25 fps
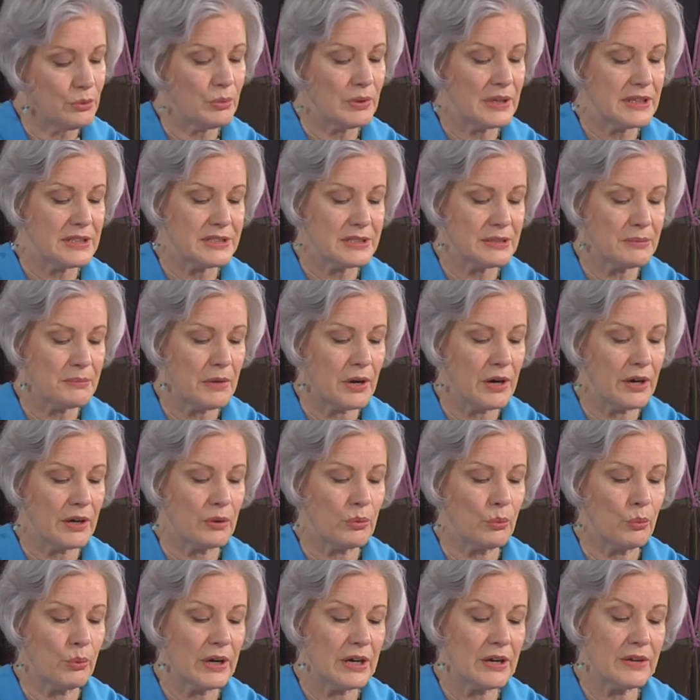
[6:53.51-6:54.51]
want to
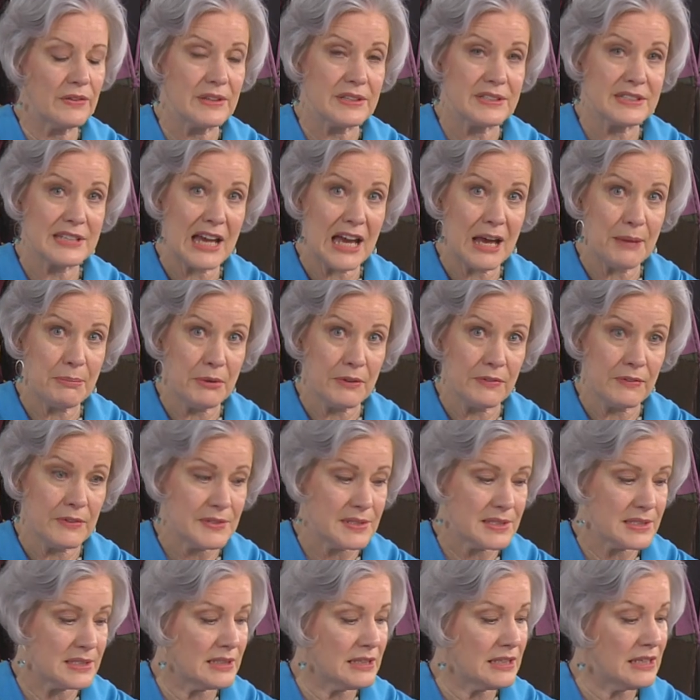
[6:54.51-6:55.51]
mark where the top of the
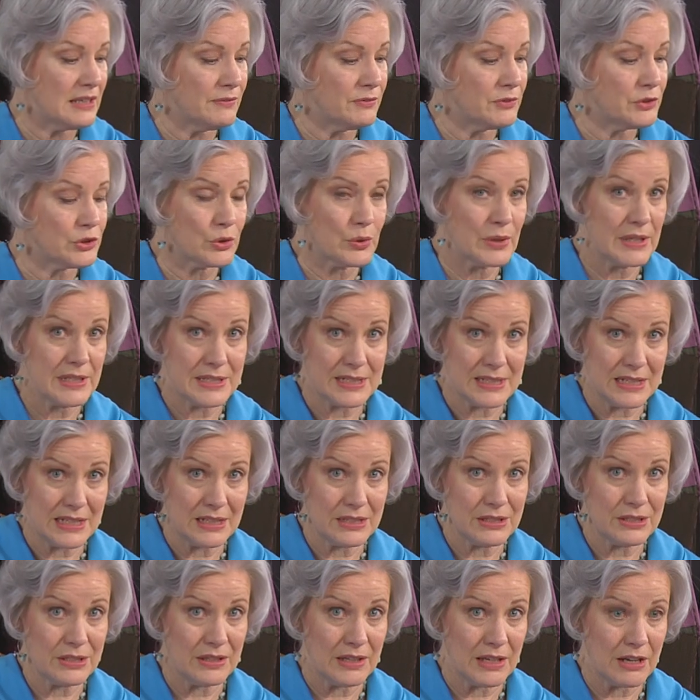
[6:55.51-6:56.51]
sleeve joins
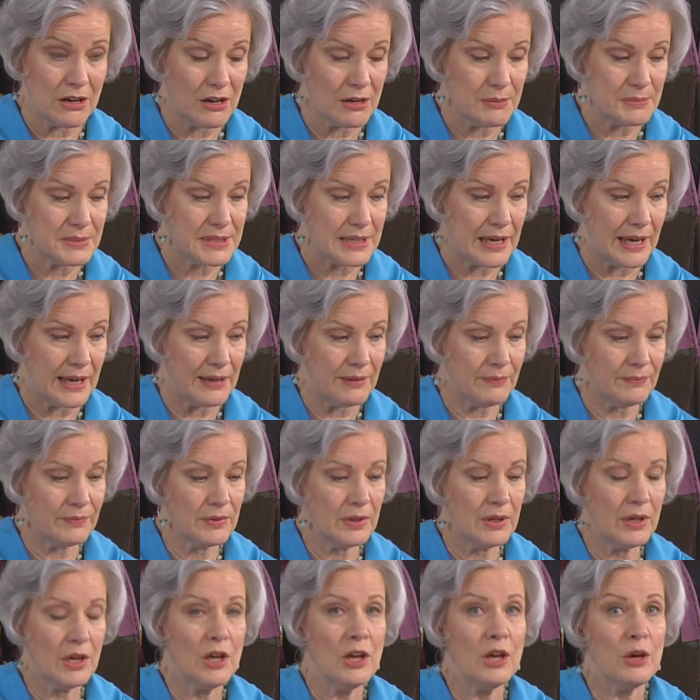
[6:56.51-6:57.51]
into the armscye.
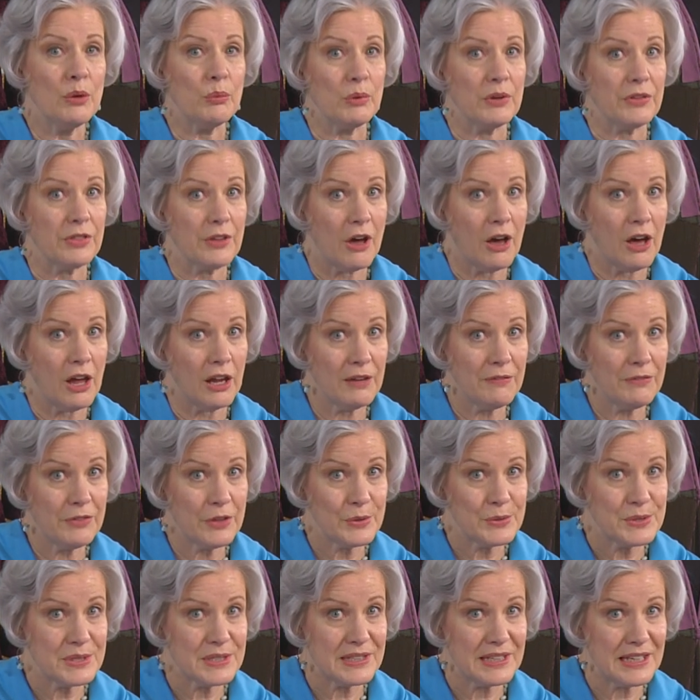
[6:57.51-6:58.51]
With all of
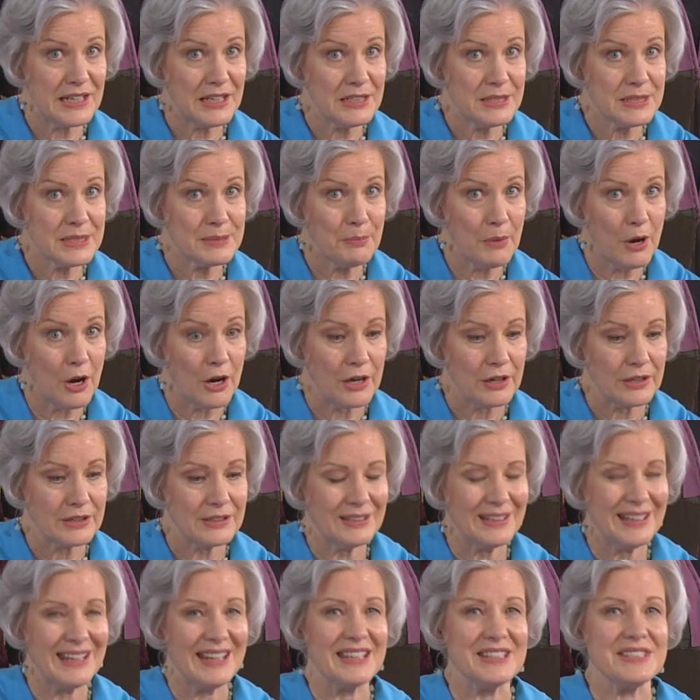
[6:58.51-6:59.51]
those things
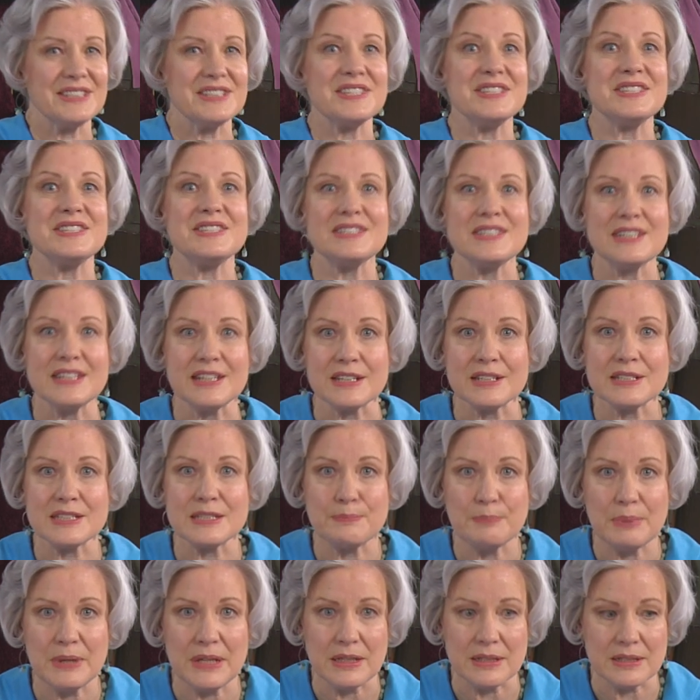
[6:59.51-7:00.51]
marked in six
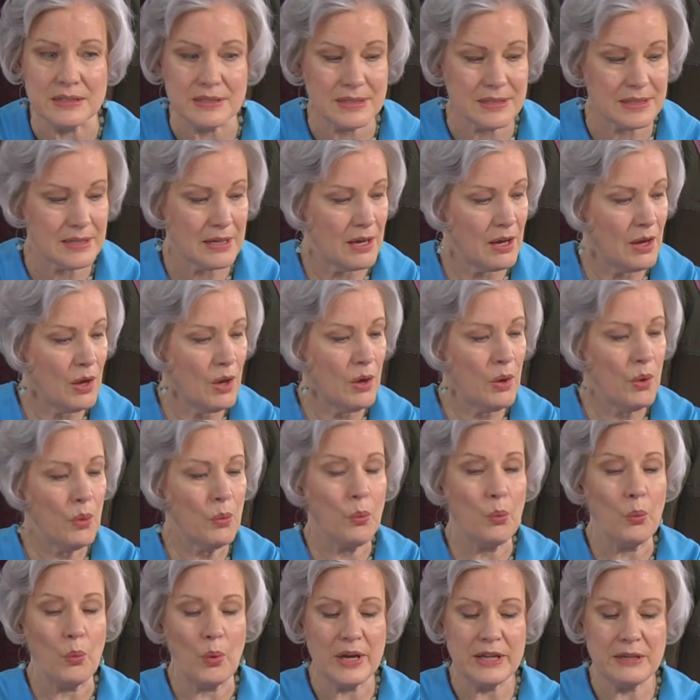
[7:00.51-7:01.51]
pins,
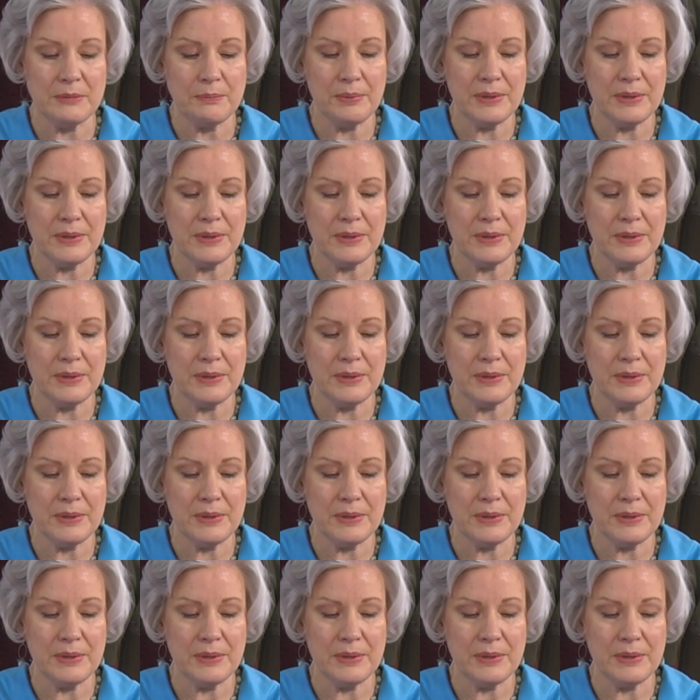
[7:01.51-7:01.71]
one